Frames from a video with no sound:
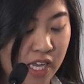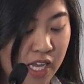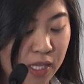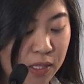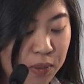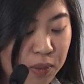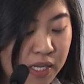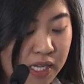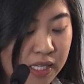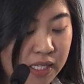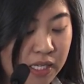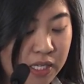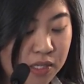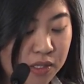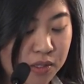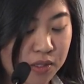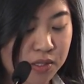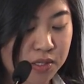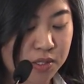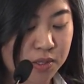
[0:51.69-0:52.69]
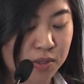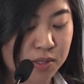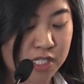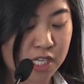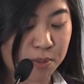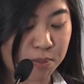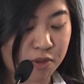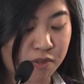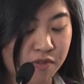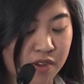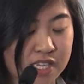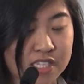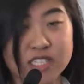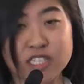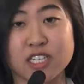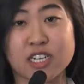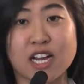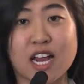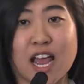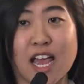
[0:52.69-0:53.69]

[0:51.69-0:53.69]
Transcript: including clinical associate professor